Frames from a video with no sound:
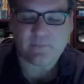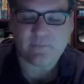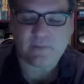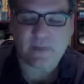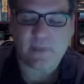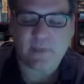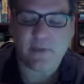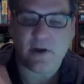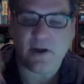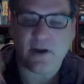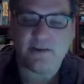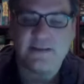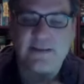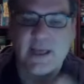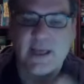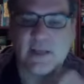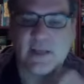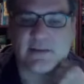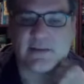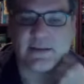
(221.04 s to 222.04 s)
there are
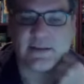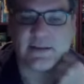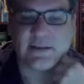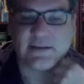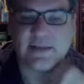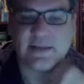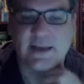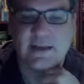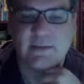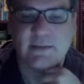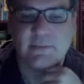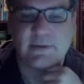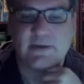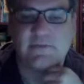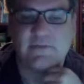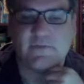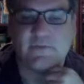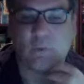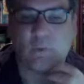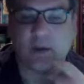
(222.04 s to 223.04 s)
skeletons that can
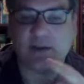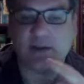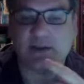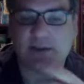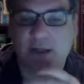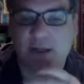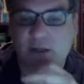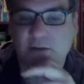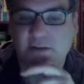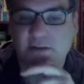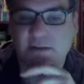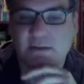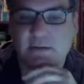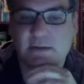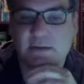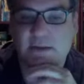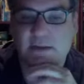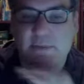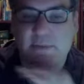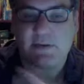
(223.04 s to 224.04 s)
be, one
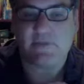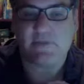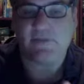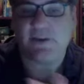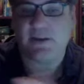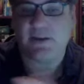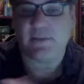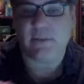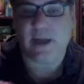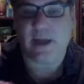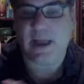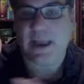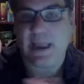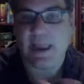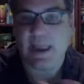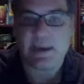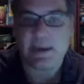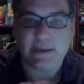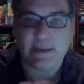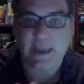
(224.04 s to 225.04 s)
skeleton can be defeated by
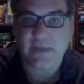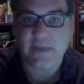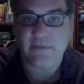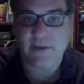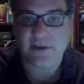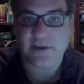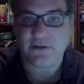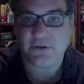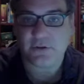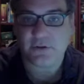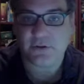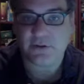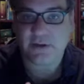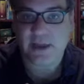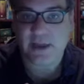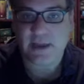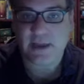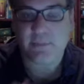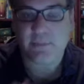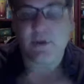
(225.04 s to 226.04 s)
any adventurer
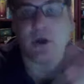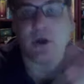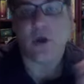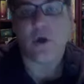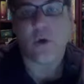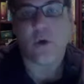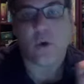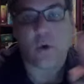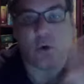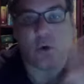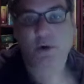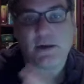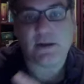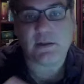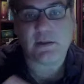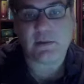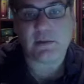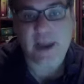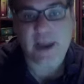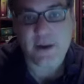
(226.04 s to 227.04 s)
type, or a
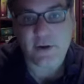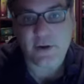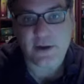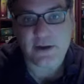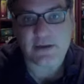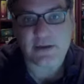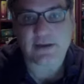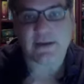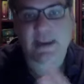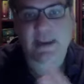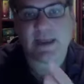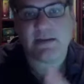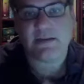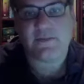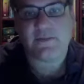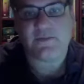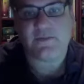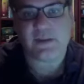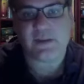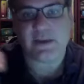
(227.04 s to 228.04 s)
cleric can
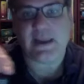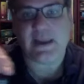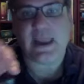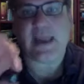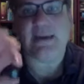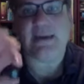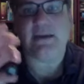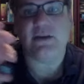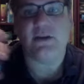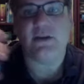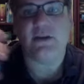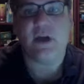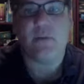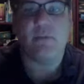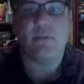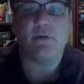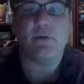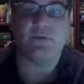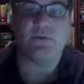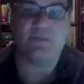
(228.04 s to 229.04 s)
defeat any
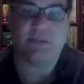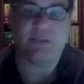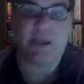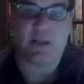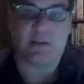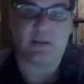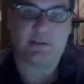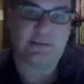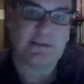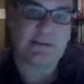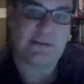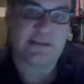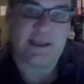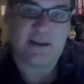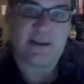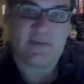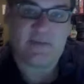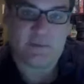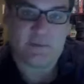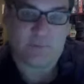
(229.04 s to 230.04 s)
number of skeletons that
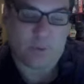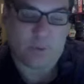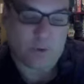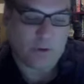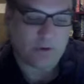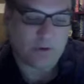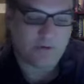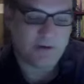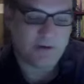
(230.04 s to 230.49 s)
have been rolled.